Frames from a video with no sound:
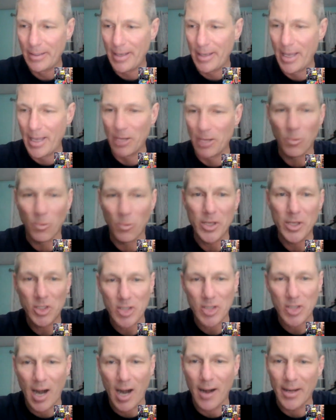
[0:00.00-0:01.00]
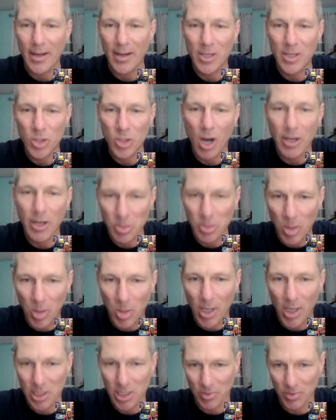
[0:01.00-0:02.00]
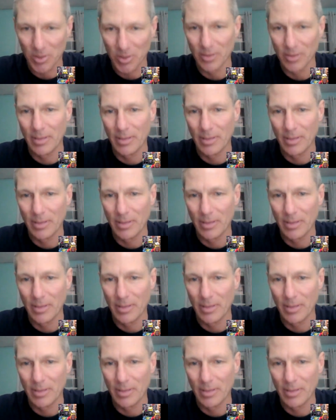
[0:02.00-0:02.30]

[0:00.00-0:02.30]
And we start as young as possible.